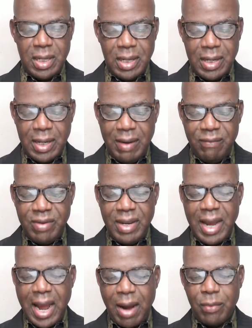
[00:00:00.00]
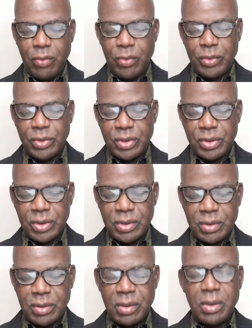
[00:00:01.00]
leave the house
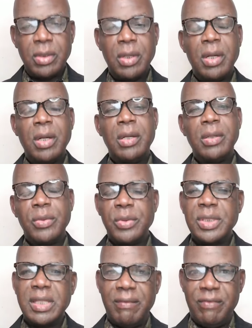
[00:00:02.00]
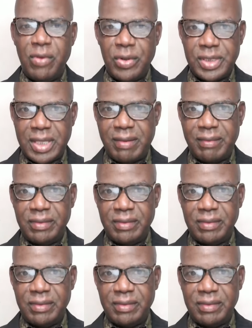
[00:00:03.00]
to save yourself.